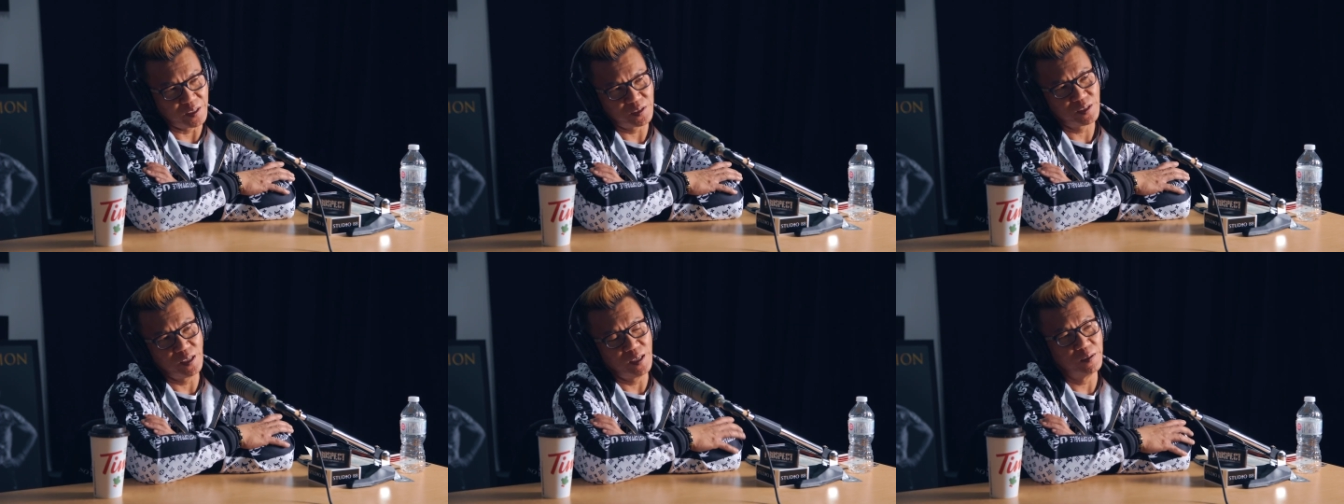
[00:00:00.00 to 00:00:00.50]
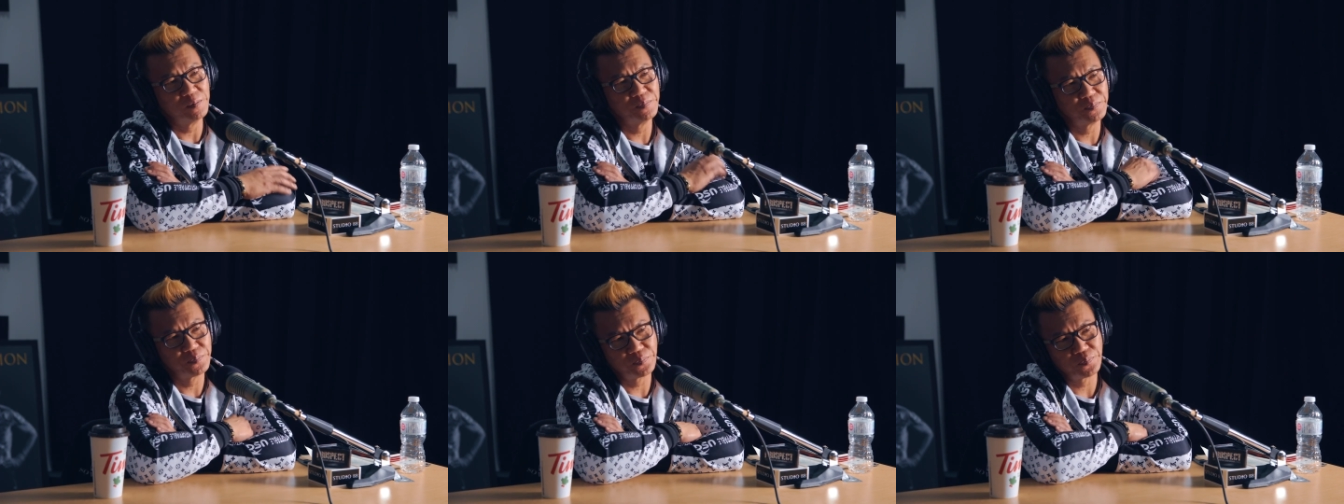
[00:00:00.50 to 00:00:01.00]
we didn't finish
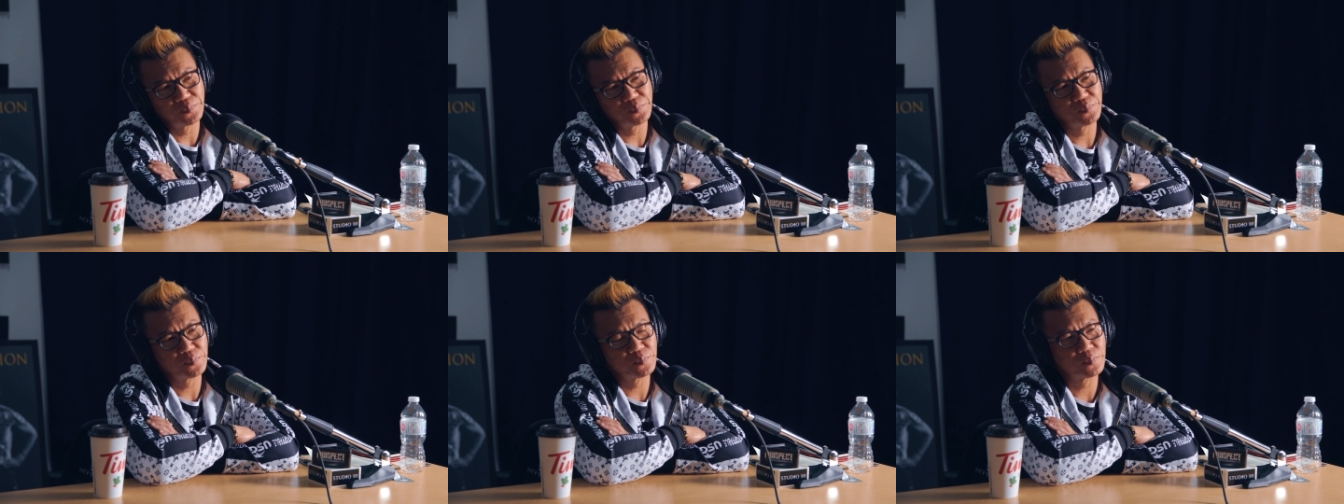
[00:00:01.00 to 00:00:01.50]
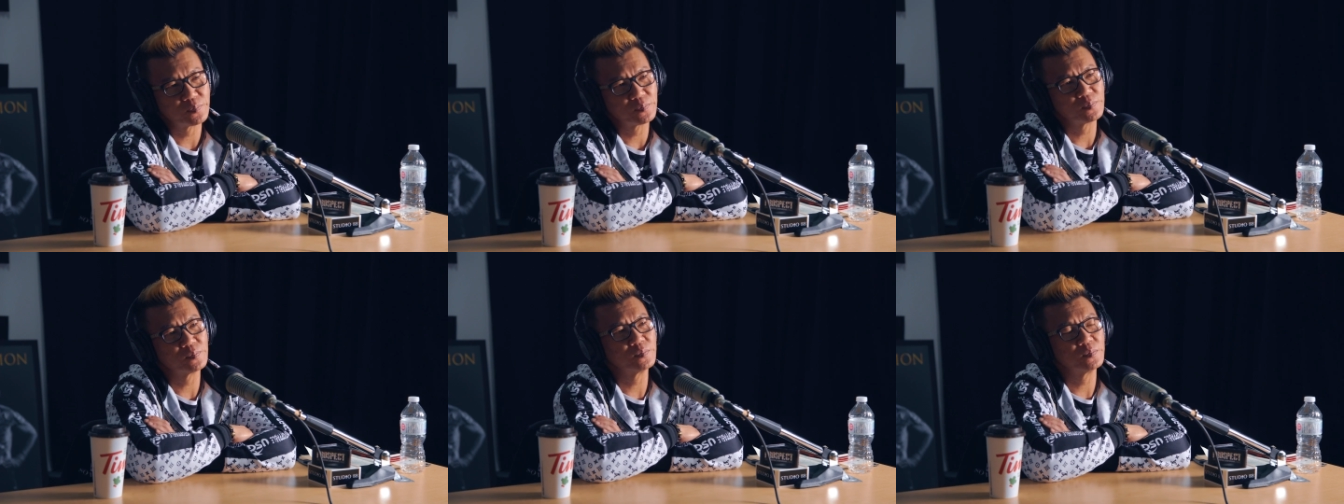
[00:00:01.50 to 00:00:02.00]
that
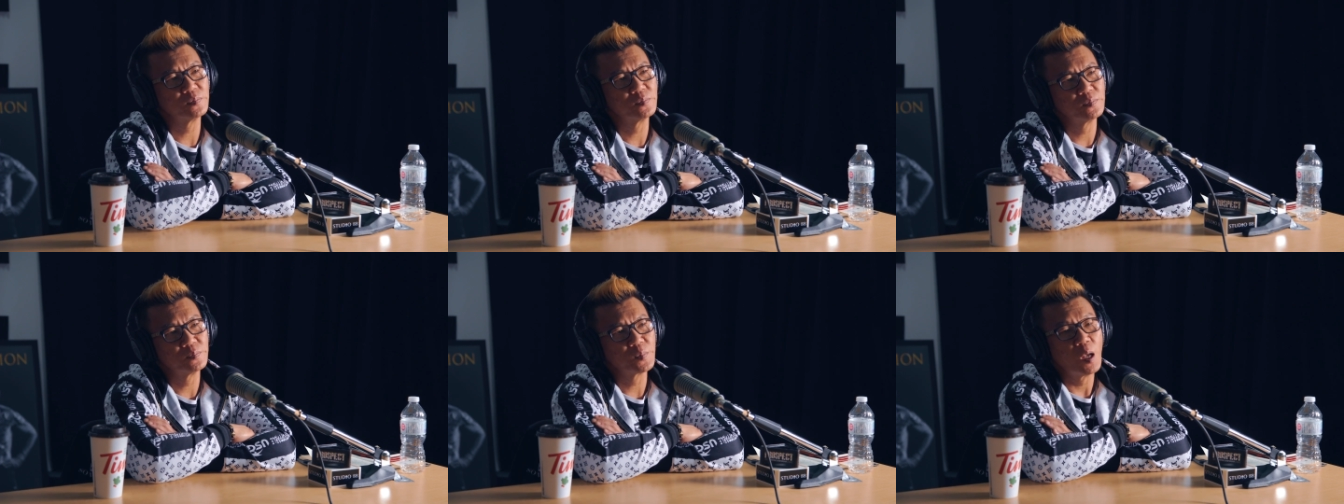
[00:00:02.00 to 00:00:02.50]
Singapore deal.